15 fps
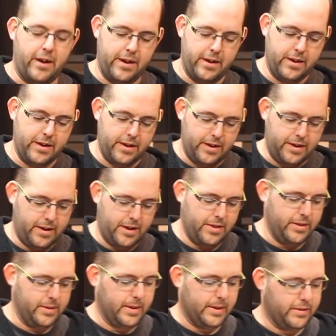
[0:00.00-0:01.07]
I
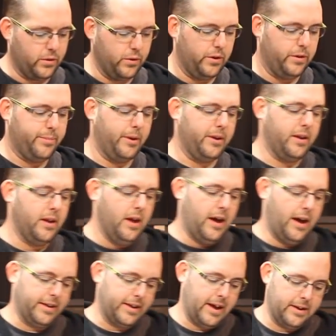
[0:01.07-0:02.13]
think that's good. But
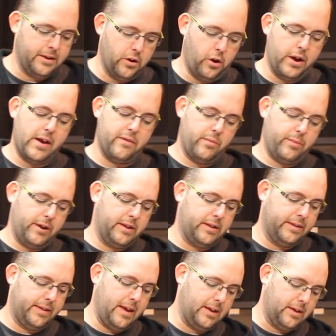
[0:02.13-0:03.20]
again, not everybody
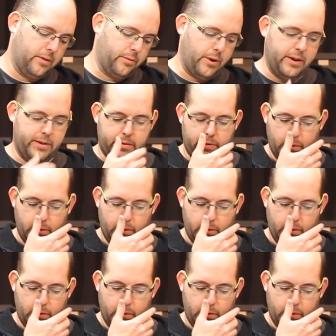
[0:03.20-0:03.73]
can take it, right?